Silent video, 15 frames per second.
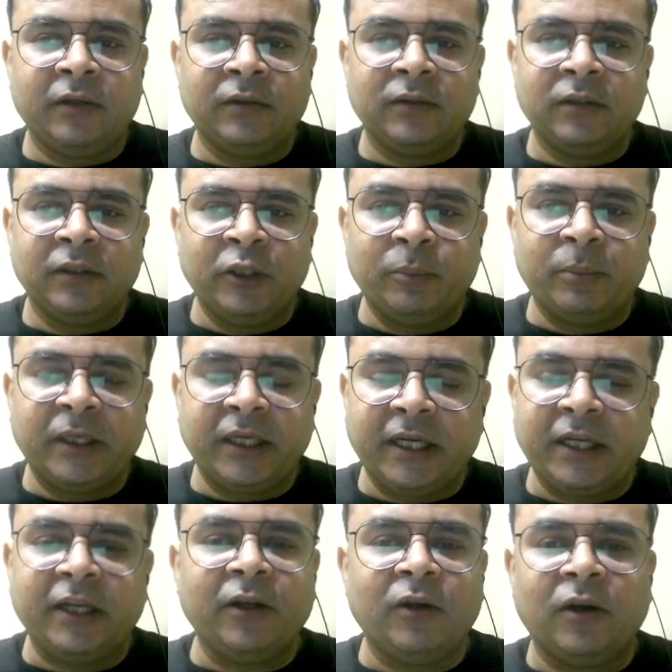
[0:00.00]

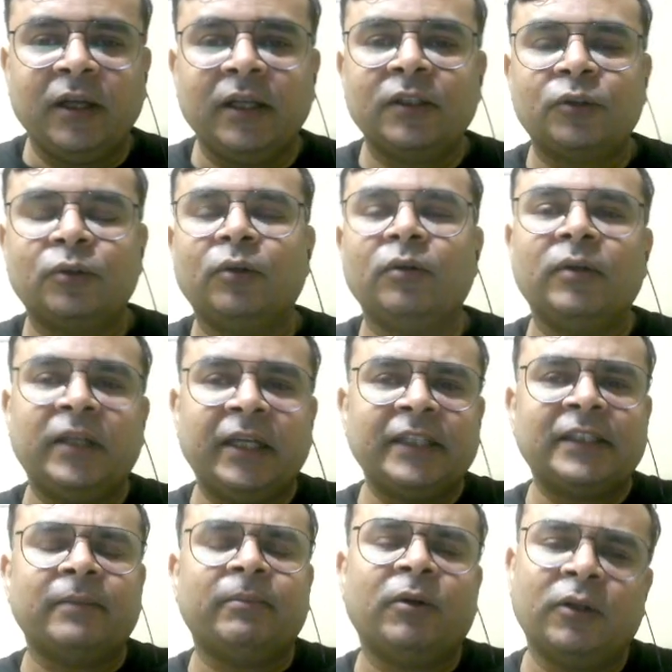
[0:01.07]
lubricating oil, so
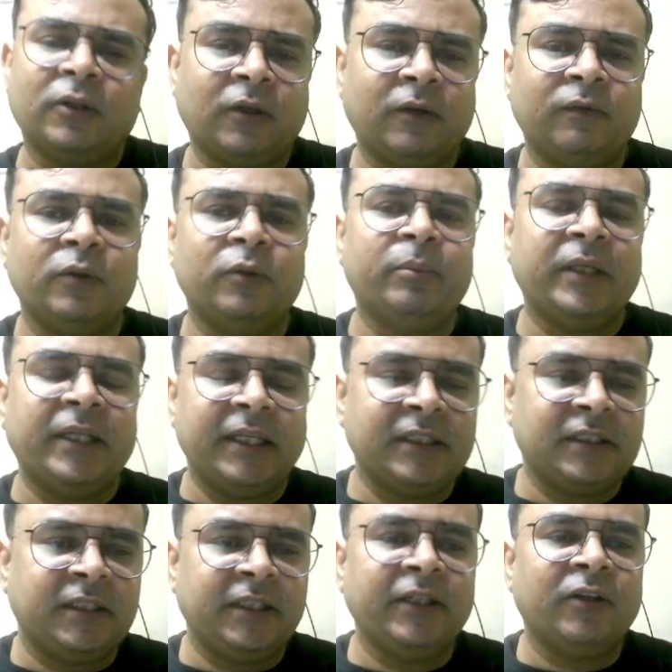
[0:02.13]
less amount of
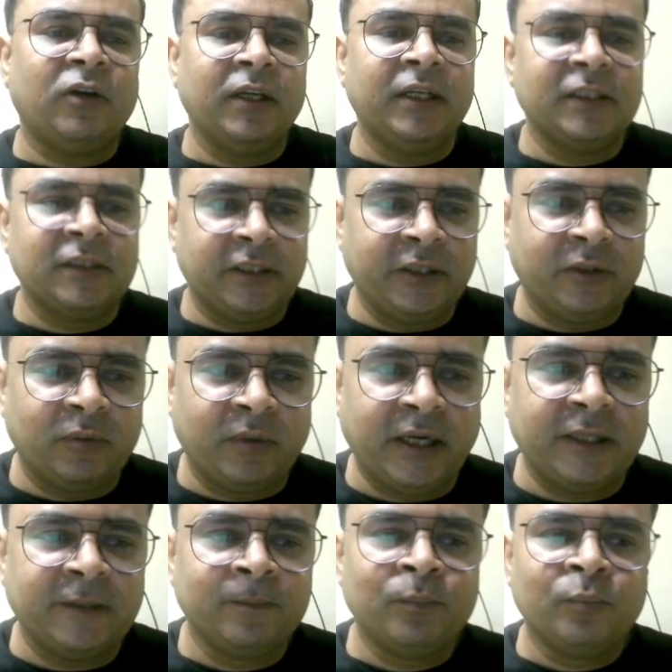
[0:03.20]
lubricating oil is
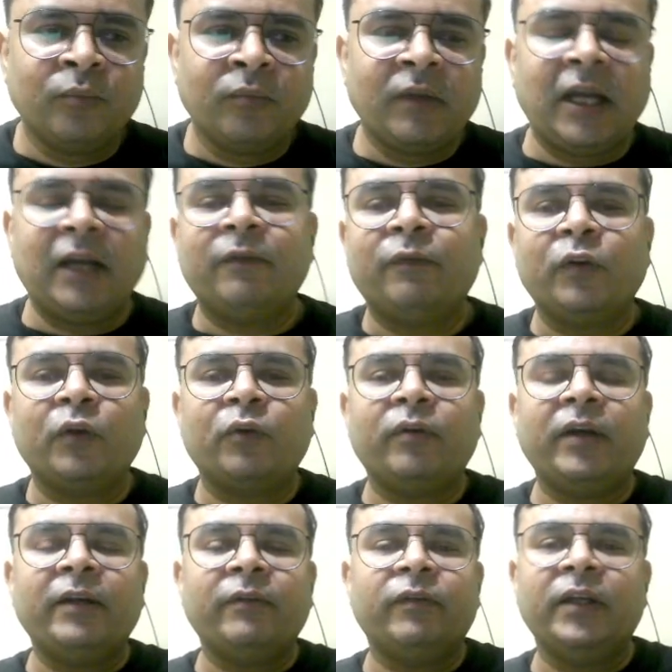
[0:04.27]
required, and
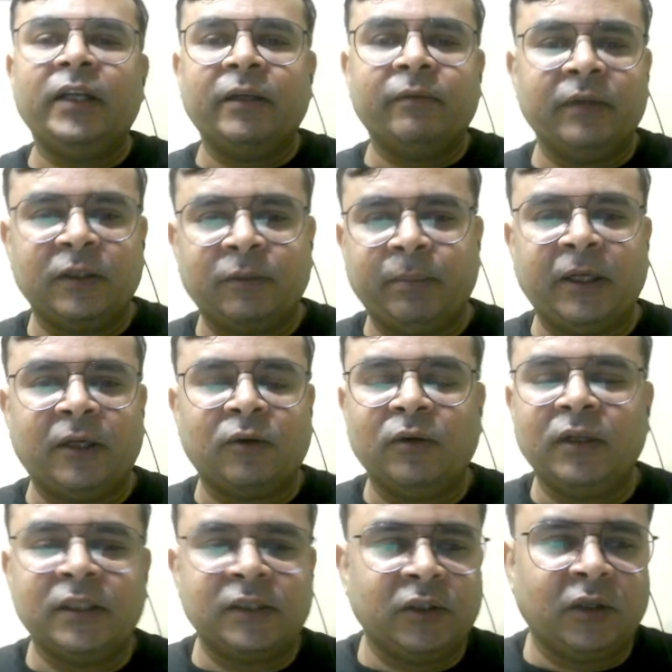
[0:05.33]
frequent filling with
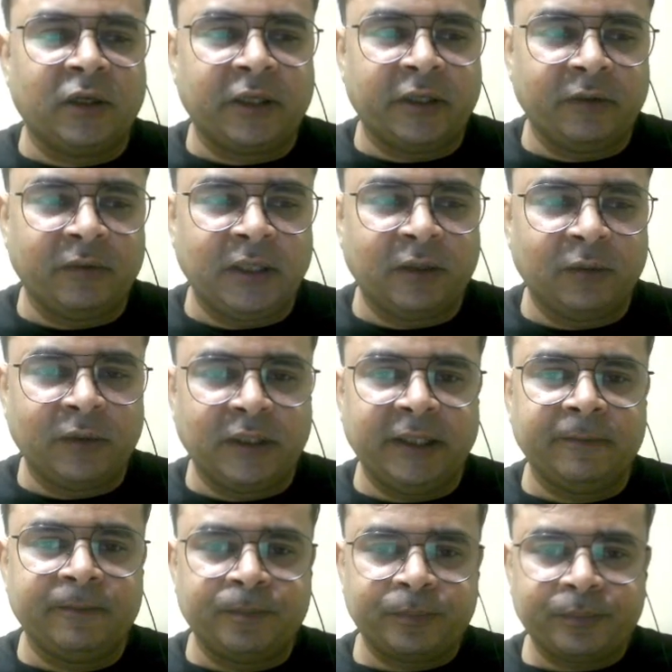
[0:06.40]
petrol is not required.
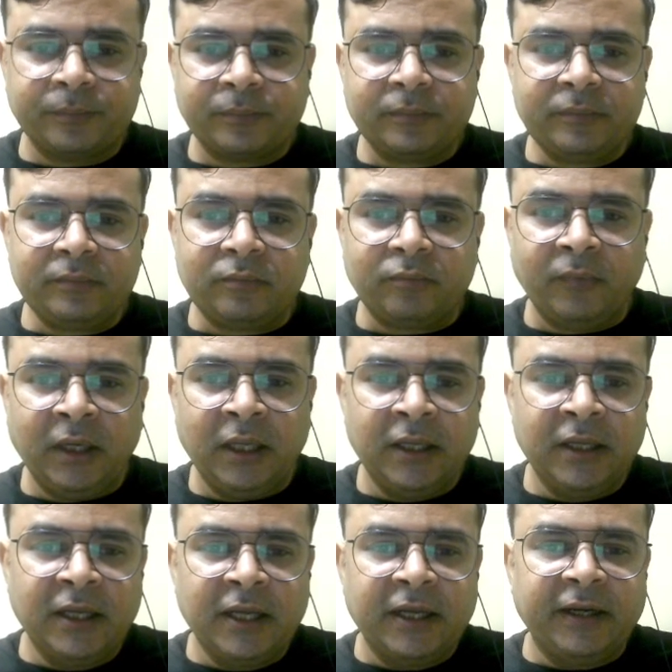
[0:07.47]
Okay.
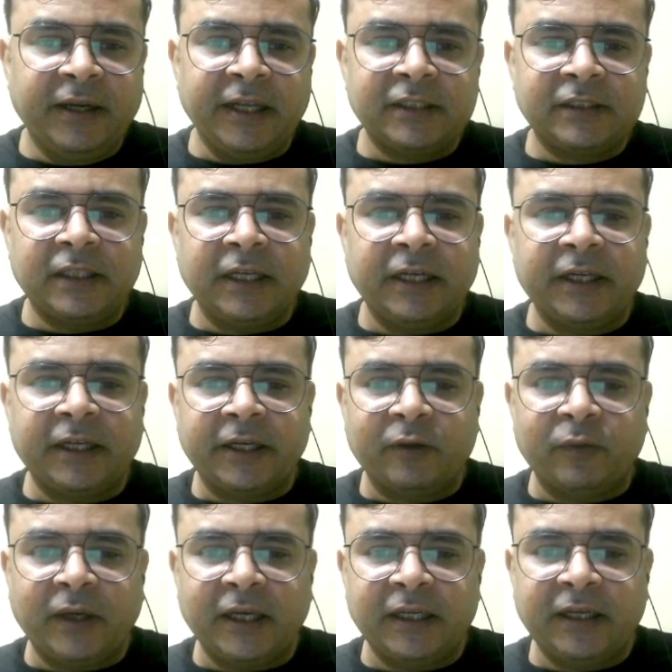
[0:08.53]
Next, it
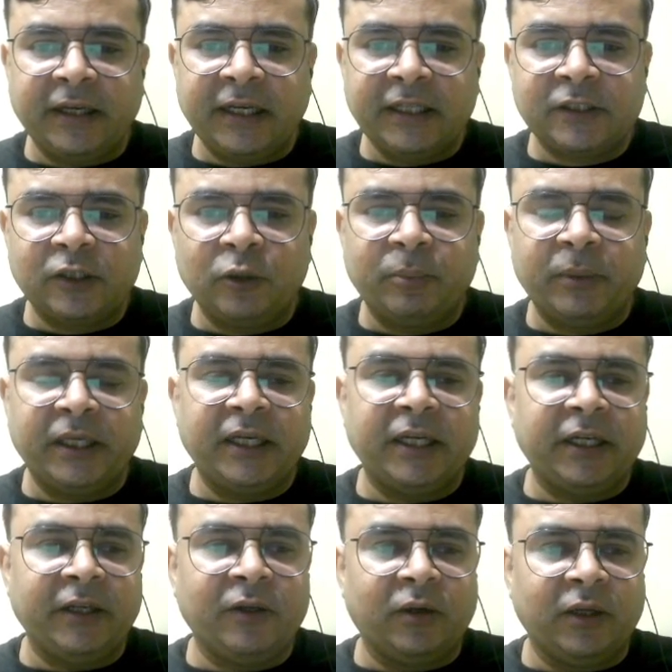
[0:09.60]
required less
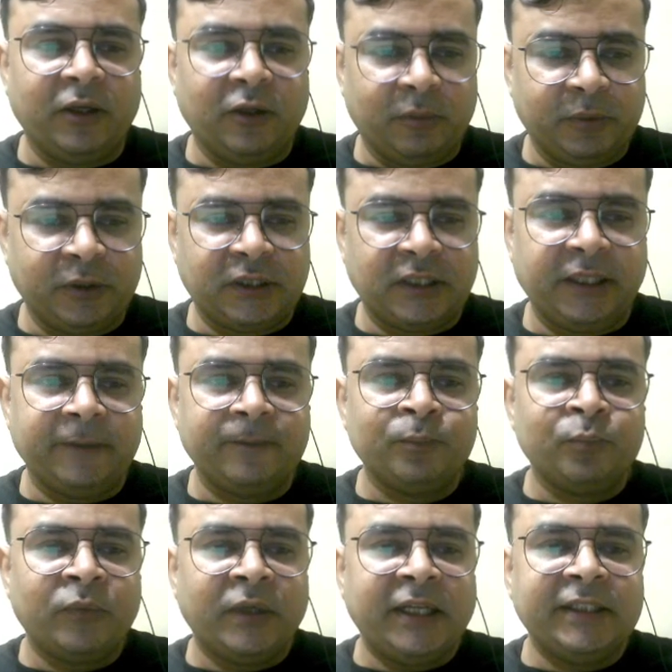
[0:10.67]
lubricating oil. Obviously,
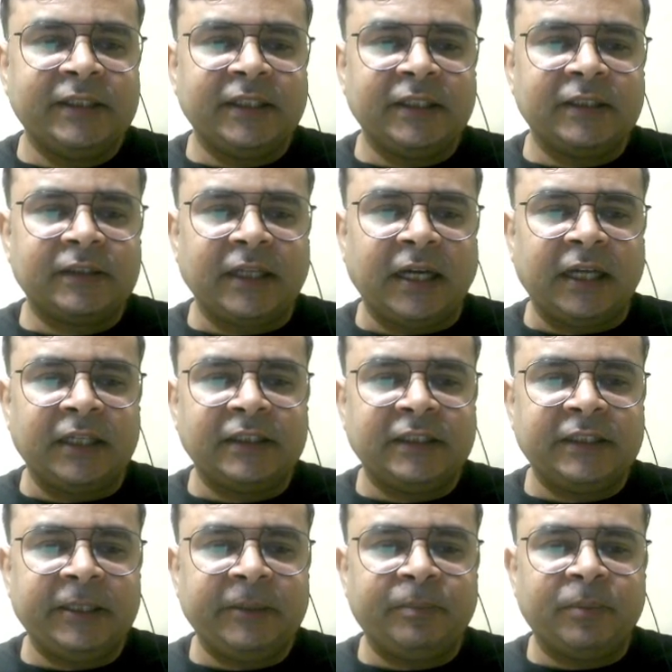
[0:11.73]
engines are
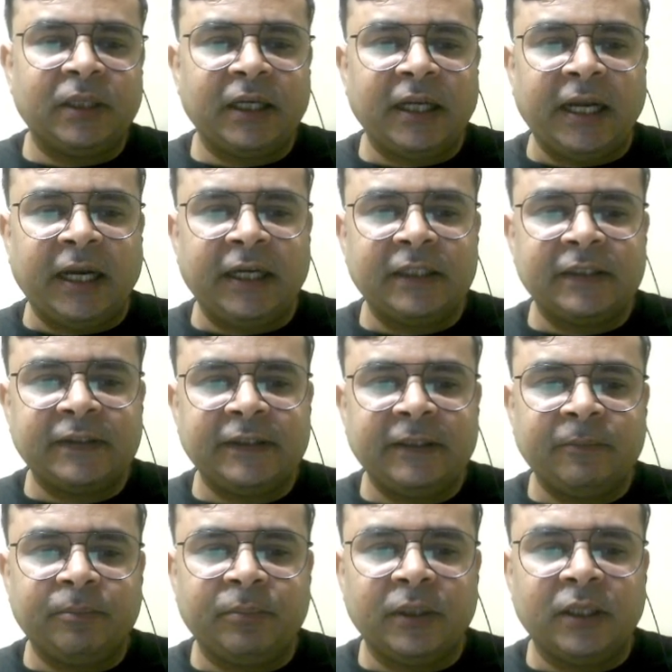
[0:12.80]
cheaper and
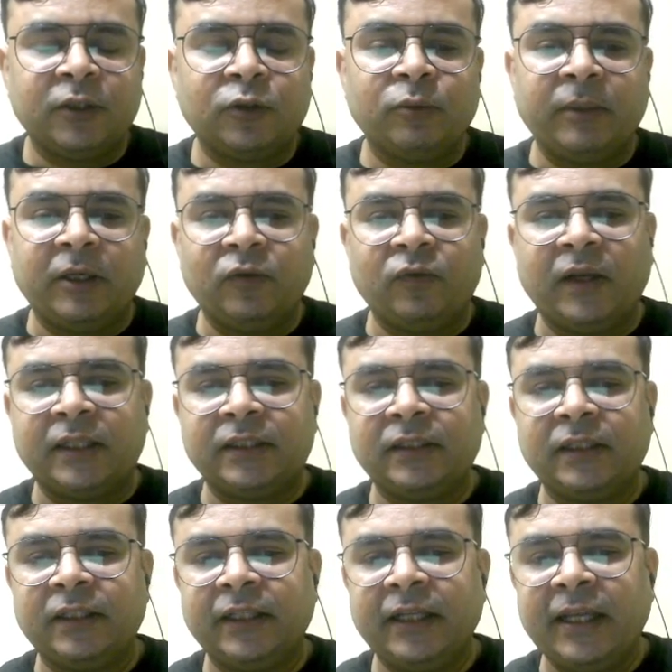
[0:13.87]
simple to
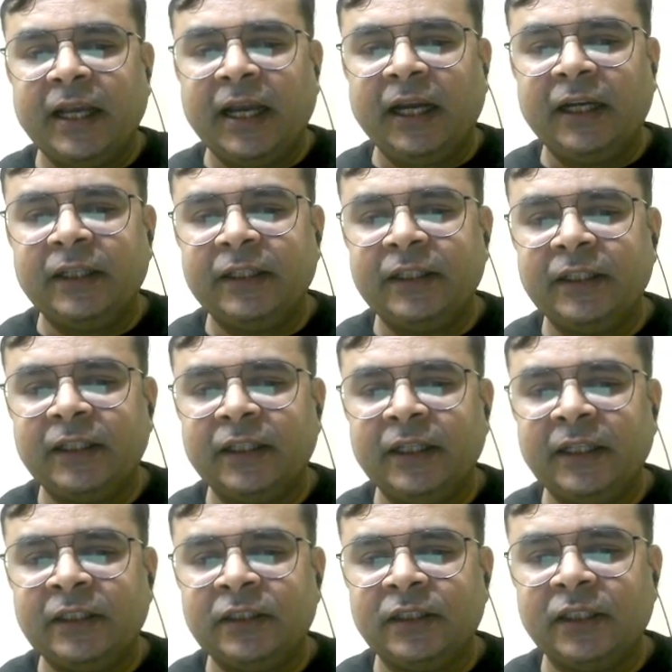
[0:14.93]
manufacture, and here
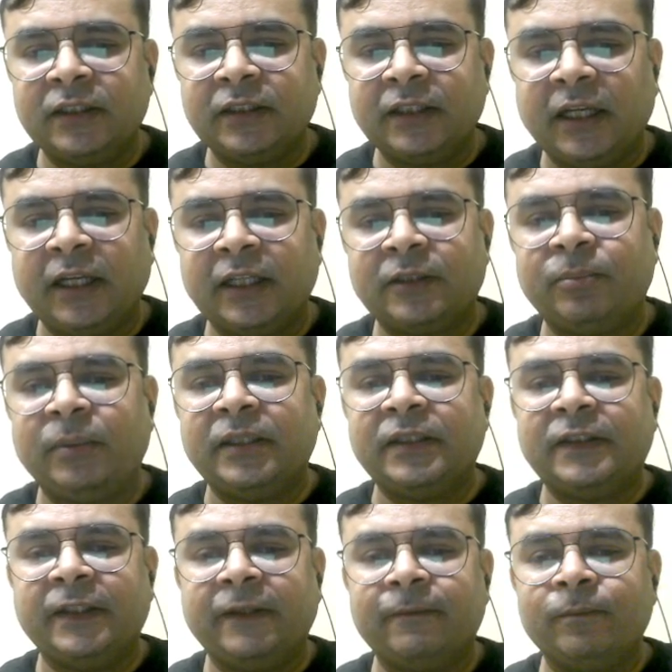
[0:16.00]
engines are
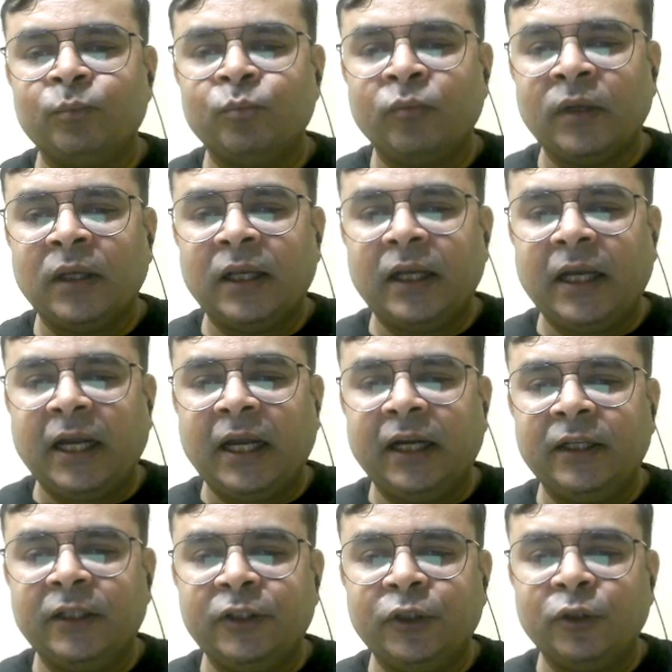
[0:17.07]
expensive,
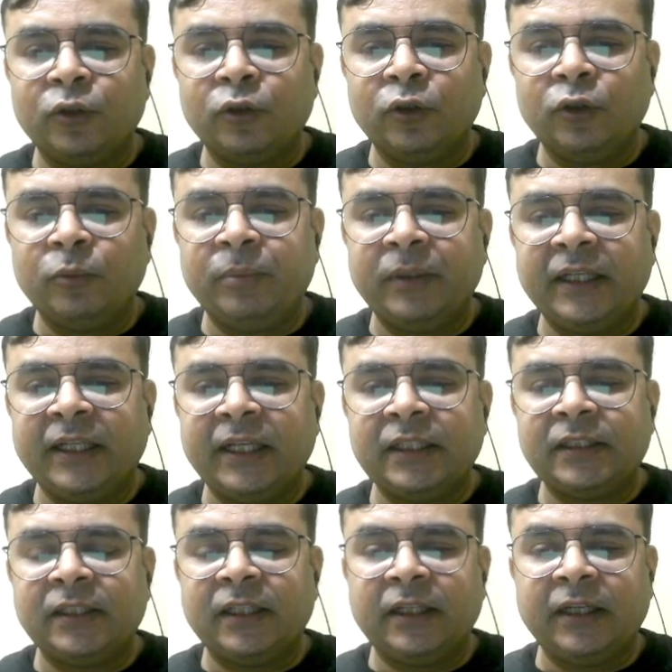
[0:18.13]
and due to
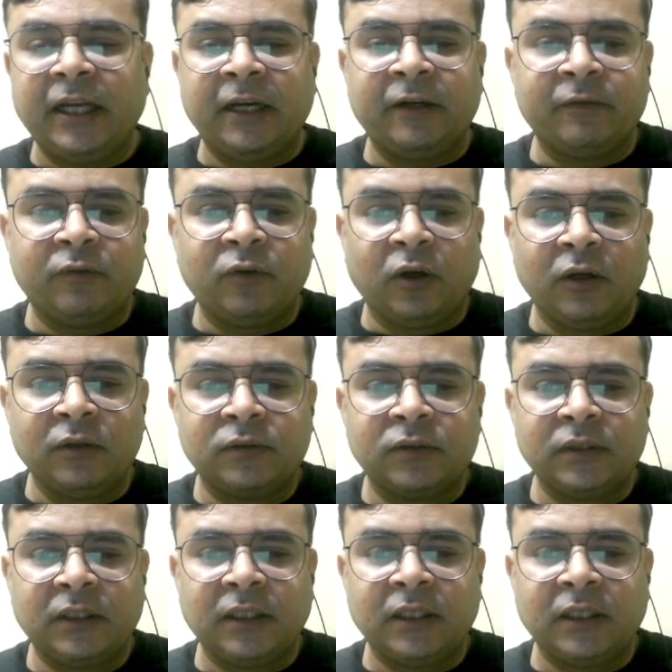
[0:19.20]
lubrication and valves